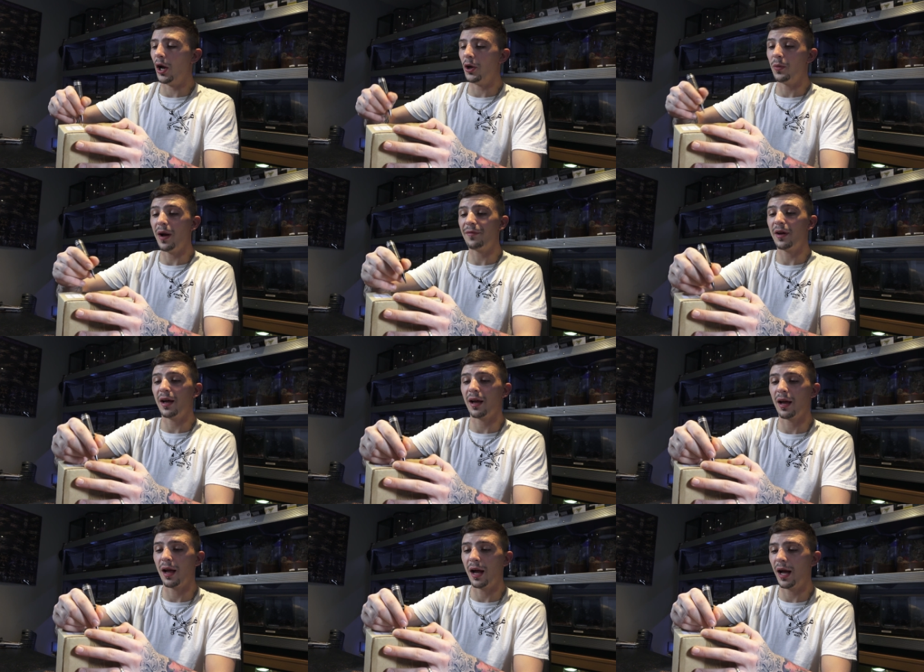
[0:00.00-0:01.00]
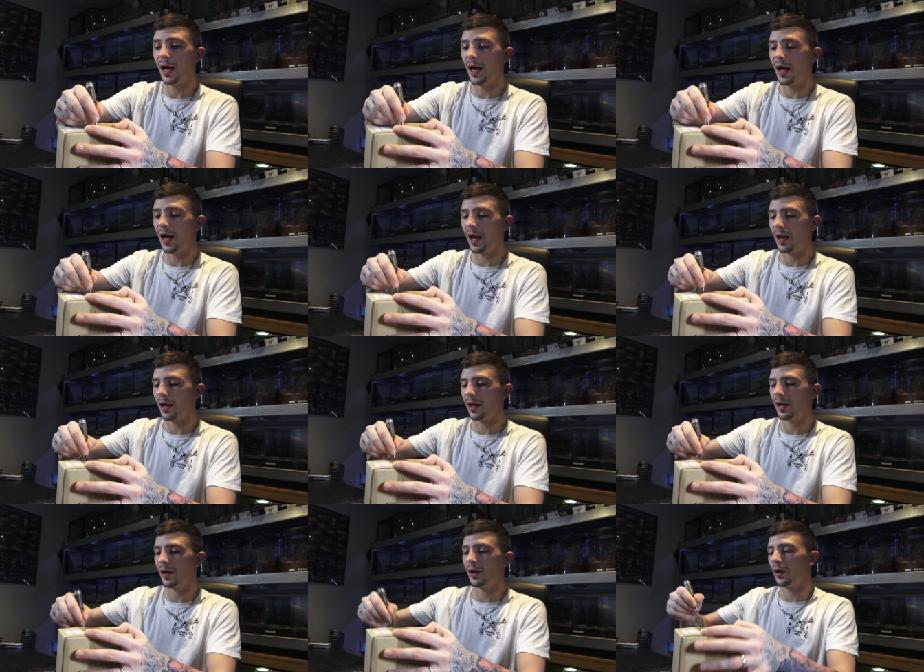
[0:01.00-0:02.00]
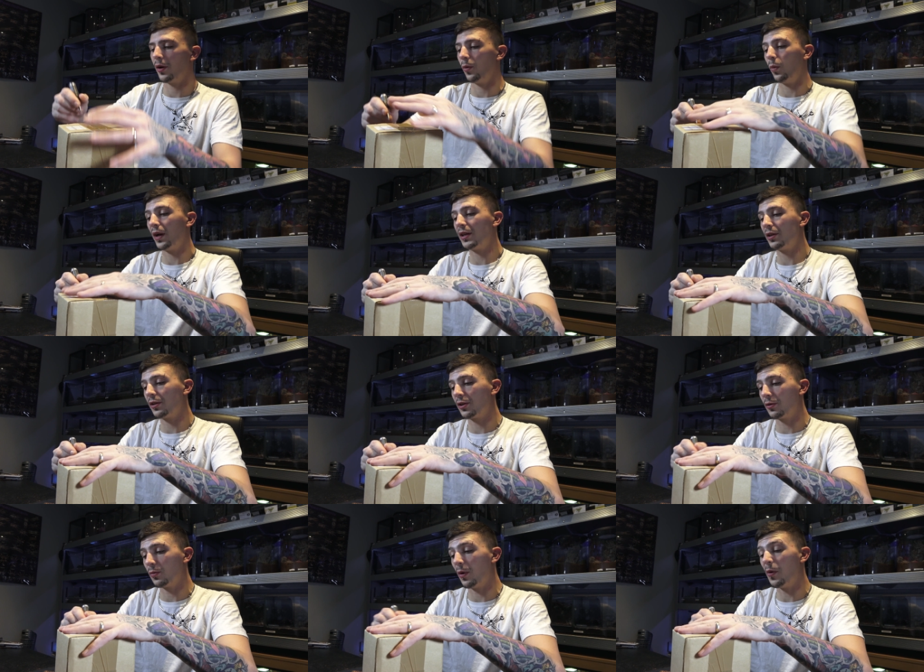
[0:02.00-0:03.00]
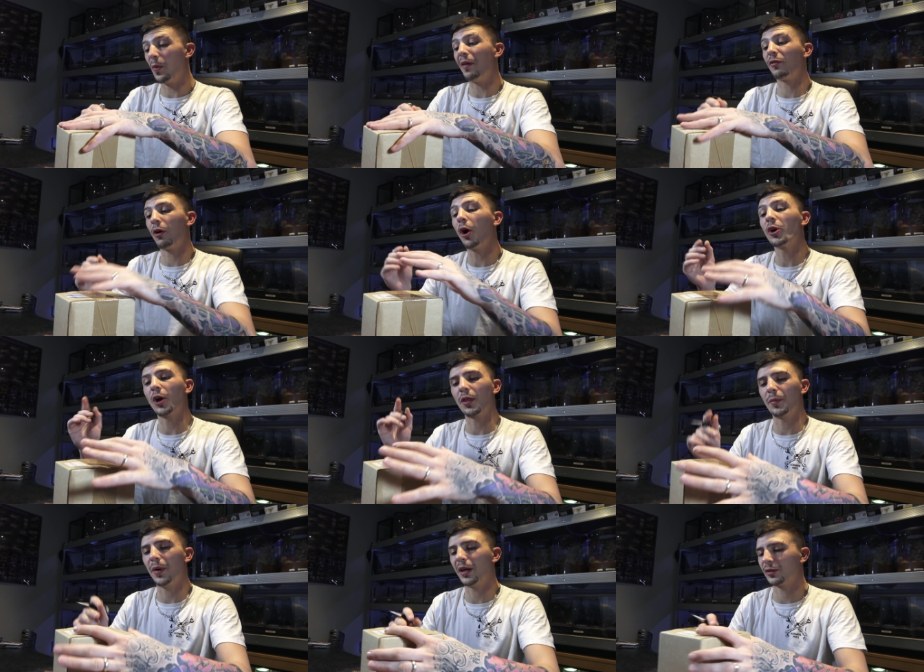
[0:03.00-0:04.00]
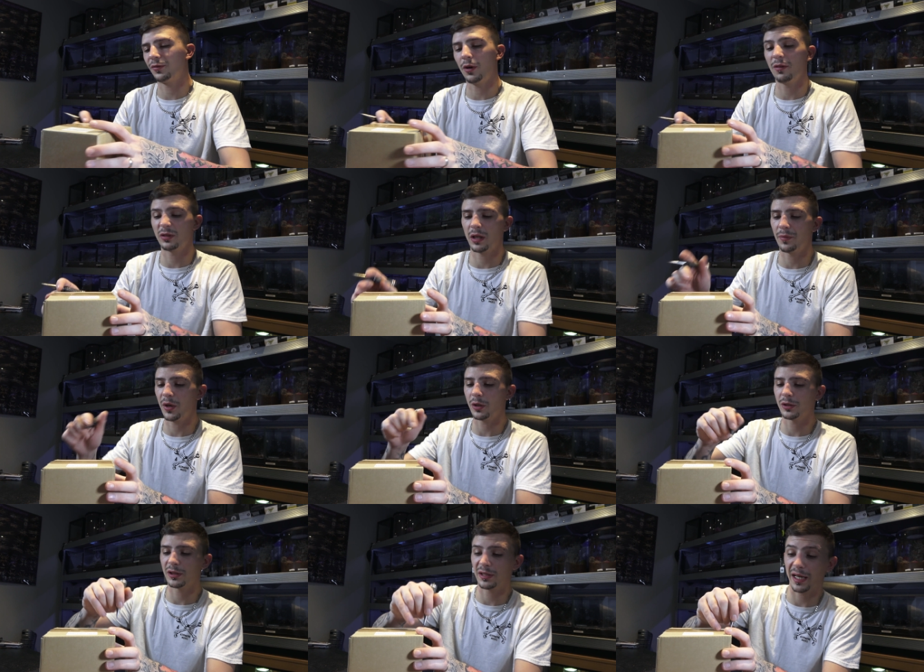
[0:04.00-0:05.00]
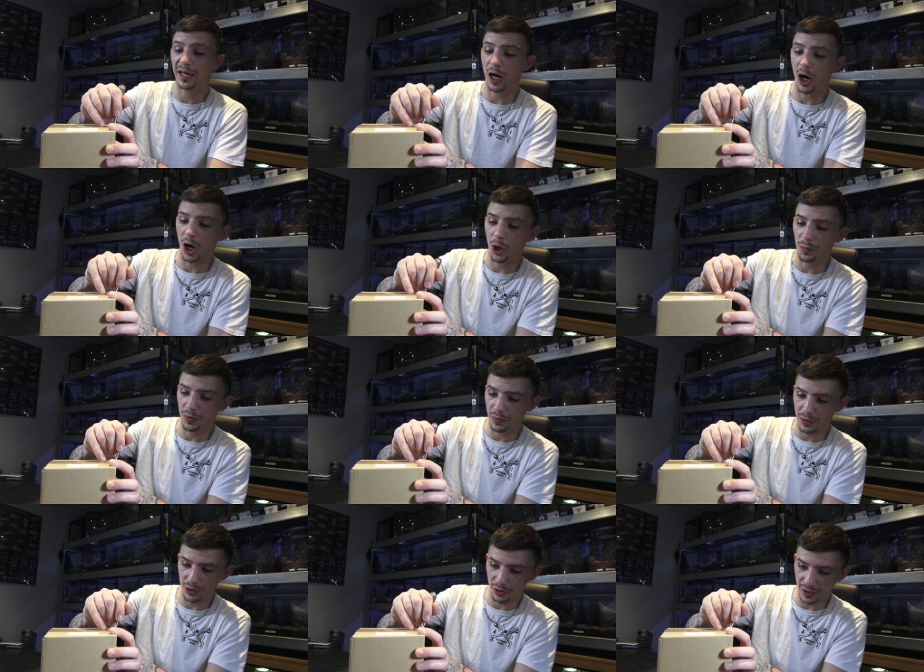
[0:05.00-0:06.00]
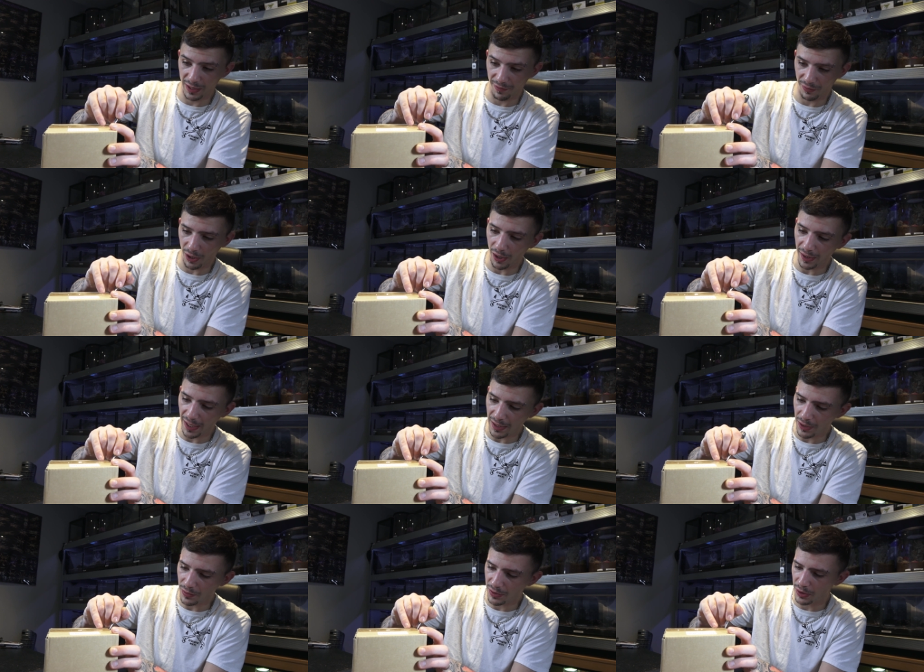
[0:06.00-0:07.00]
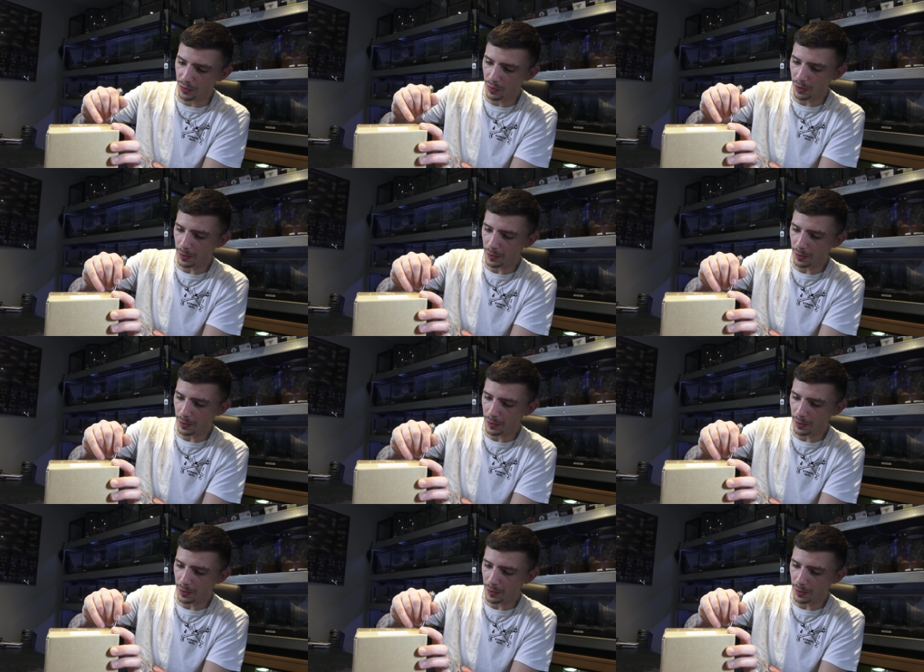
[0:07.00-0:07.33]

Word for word: Whoever, uh, when you, whoever I got the parcel for, obviously I'm not going to say. I hope you enjoy the gift that I get you too.